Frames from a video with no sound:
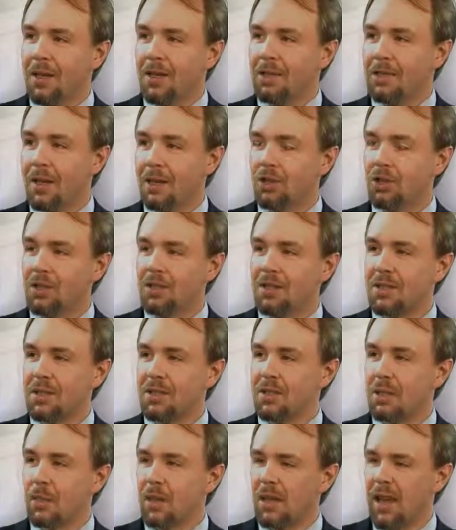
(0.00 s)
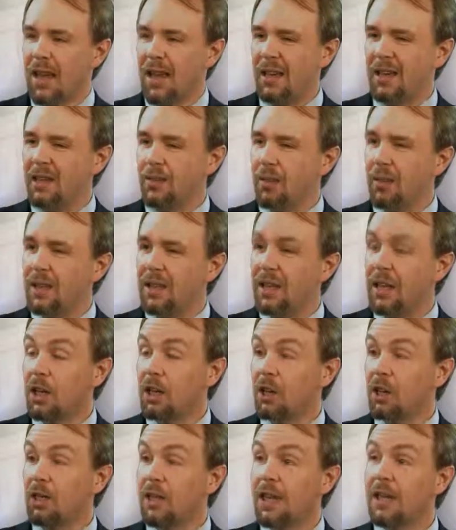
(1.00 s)
touch the system, and really get a
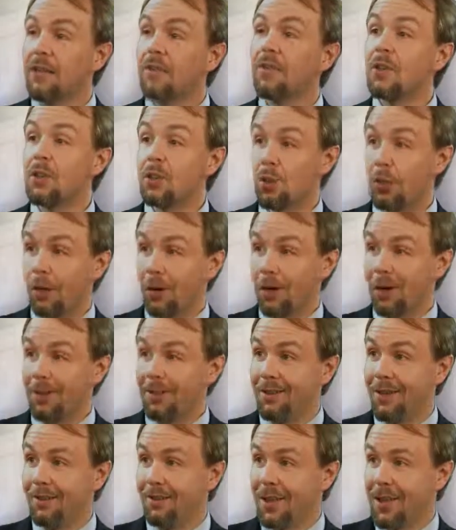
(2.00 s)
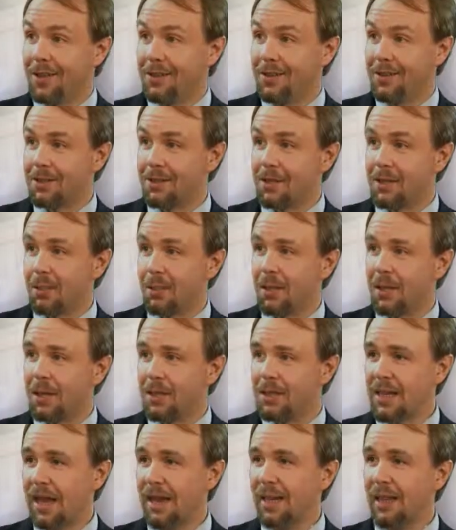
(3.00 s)
good inventory of that system,
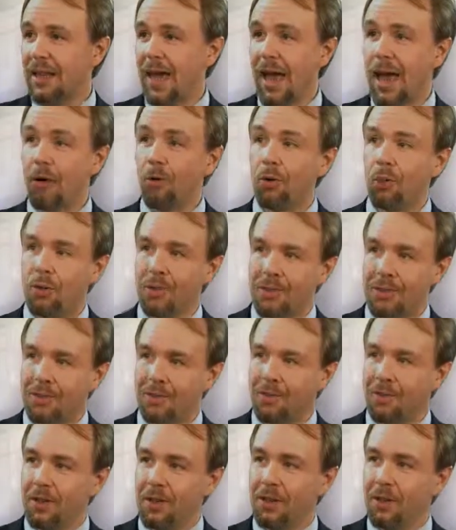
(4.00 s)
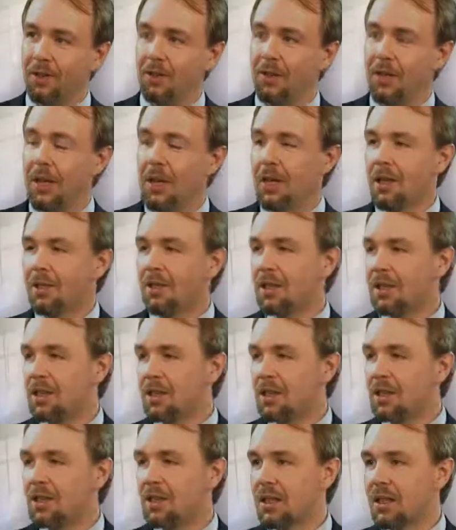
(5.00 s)
exactly how it was configured, the
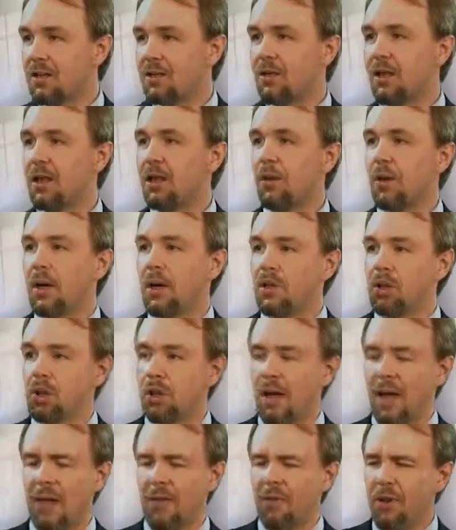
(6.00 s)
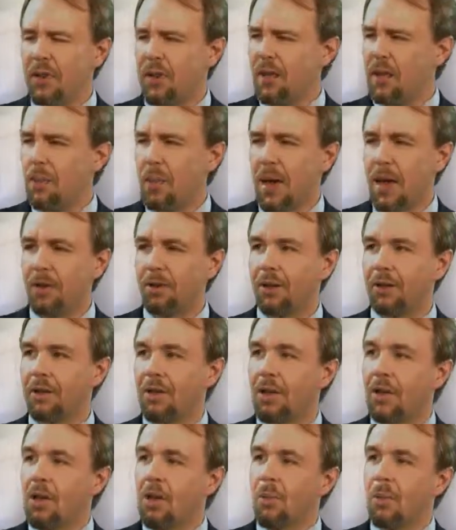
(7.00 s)
disk configuration, everything about it.
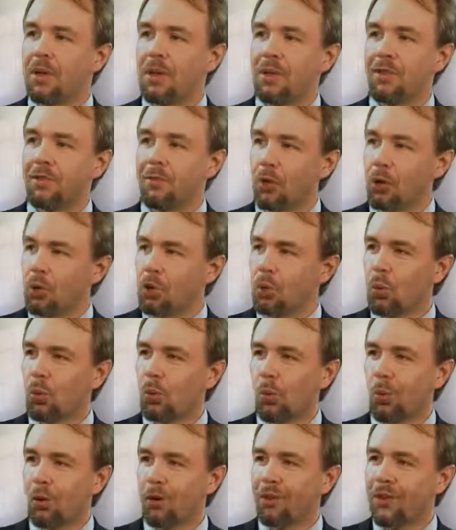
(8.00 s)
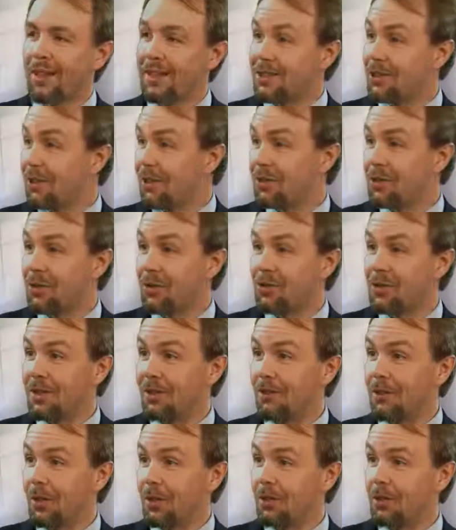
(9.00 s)
But in the virtual world, that's also
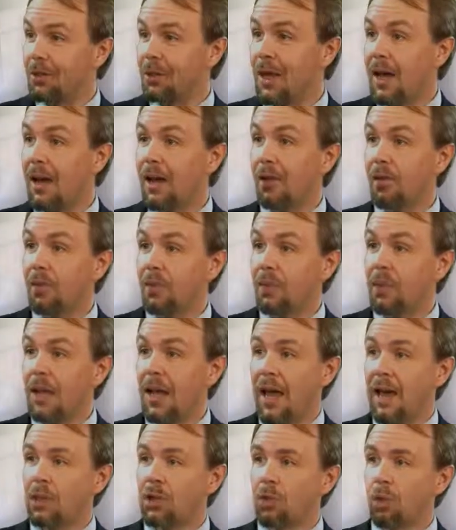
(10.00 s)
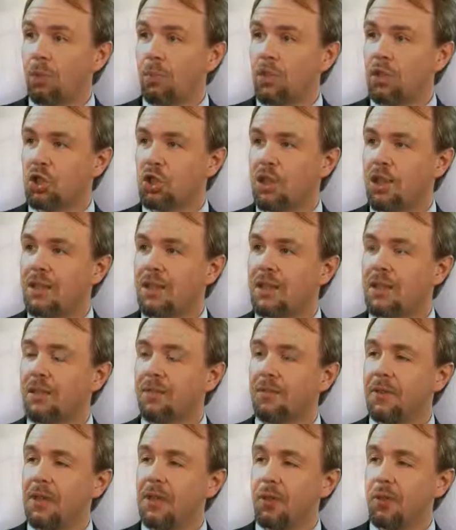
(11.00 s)
different. Now, the actual machine
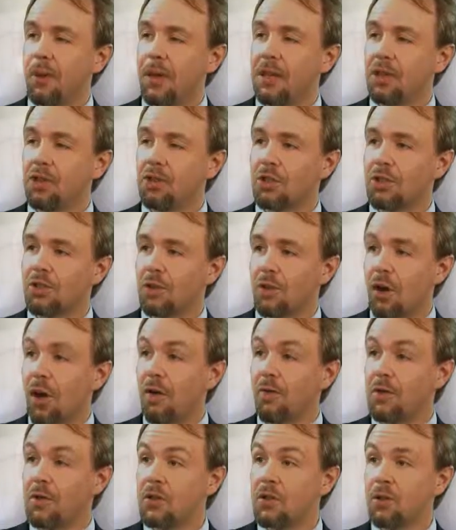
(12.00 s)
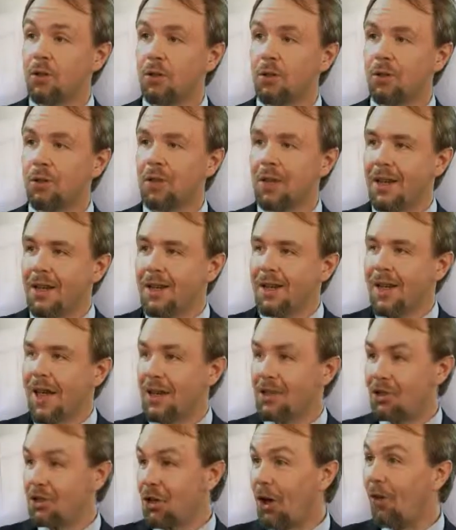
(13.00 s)
configurations are often stored
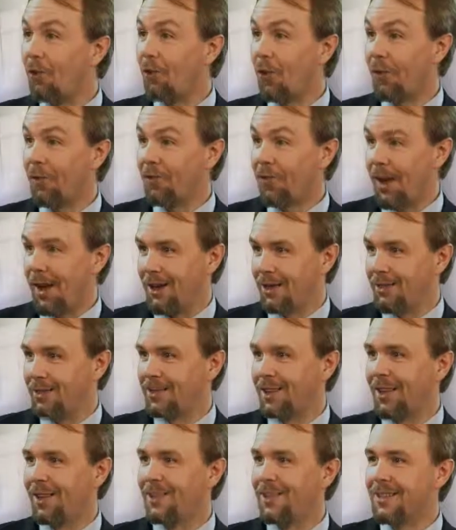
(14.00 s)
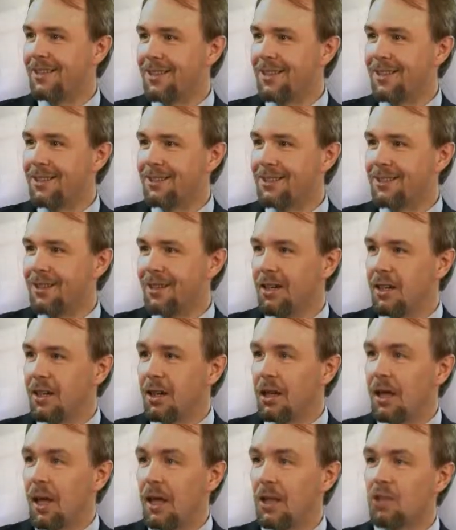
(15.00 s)
as software files on the disk.
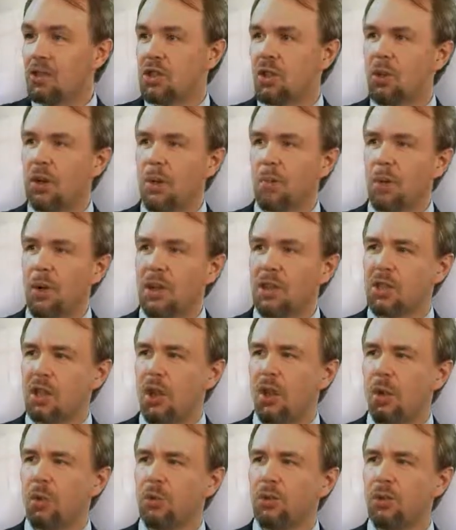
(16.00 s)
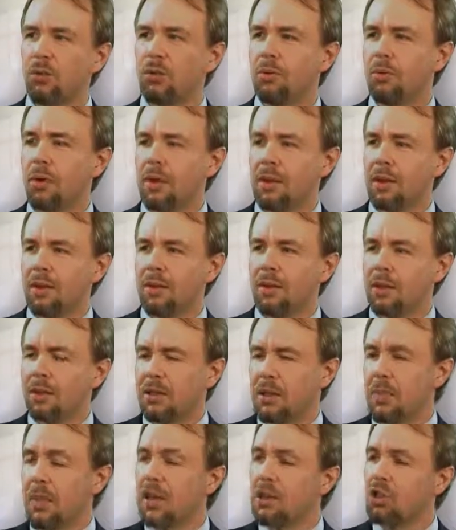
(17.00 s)
And so it brings a whole new
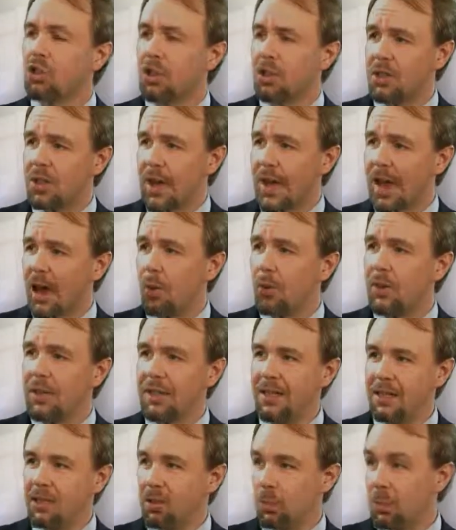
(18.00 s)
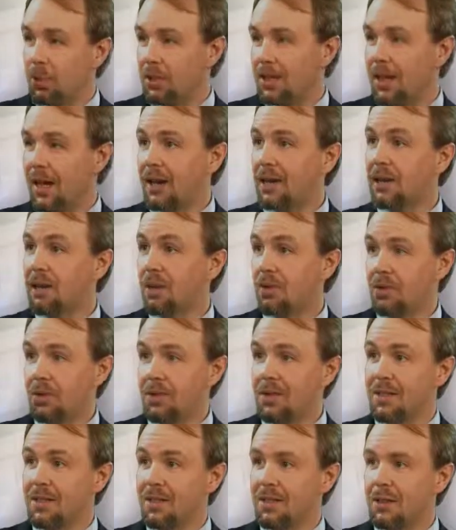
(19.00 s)
dimension to how we need to protect those
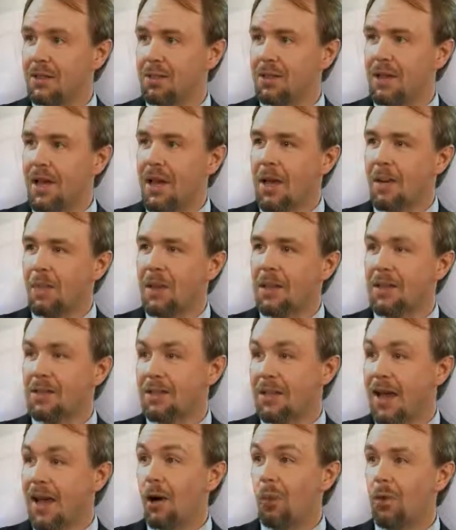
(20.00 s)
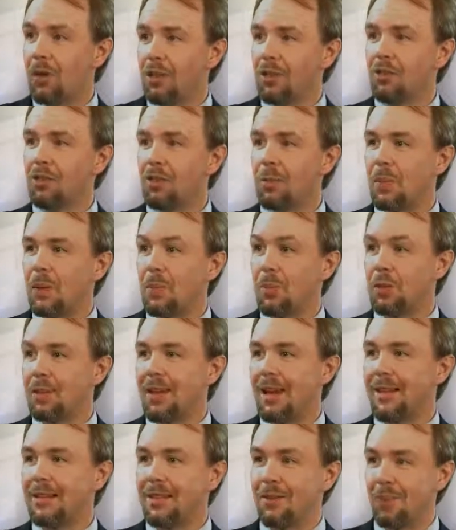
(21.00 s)
systems, because now what used to be
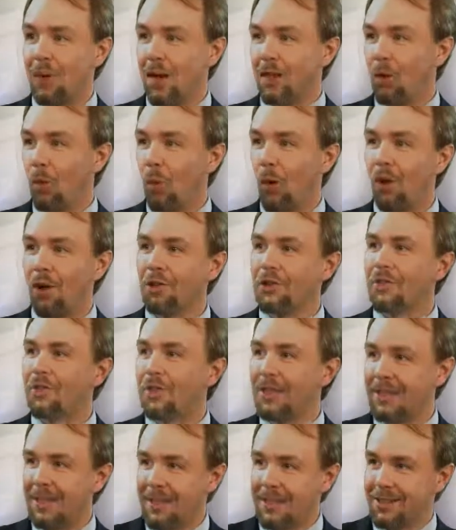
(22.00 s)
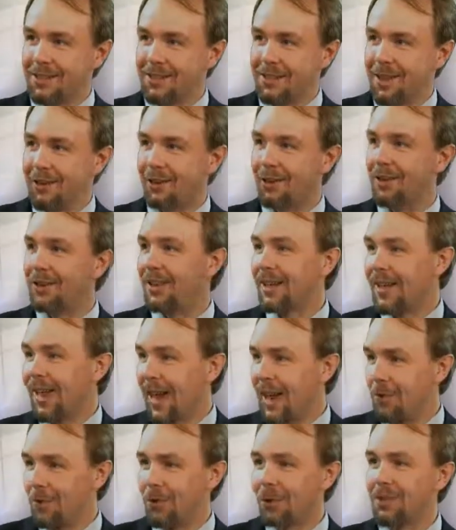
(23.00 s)
protected by the walls of the data center and the
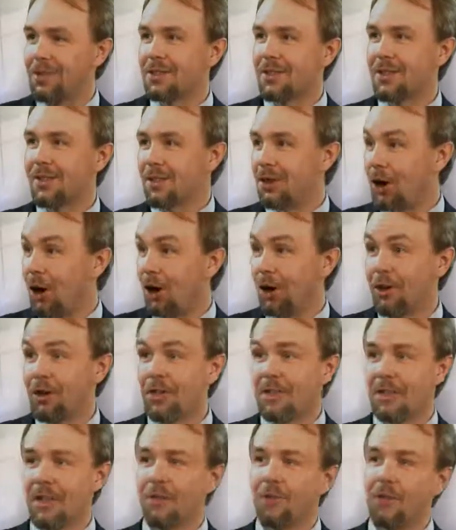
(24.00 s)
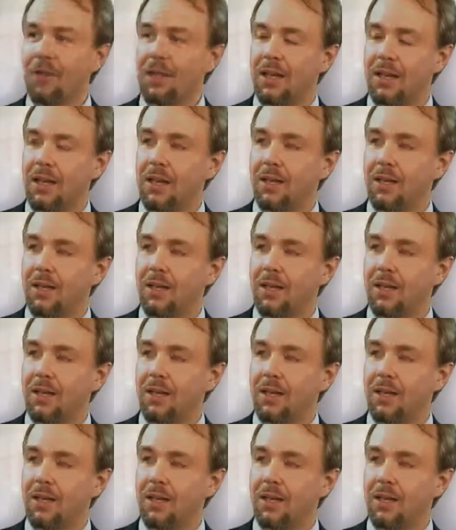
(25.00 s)
cameras and the guards and everything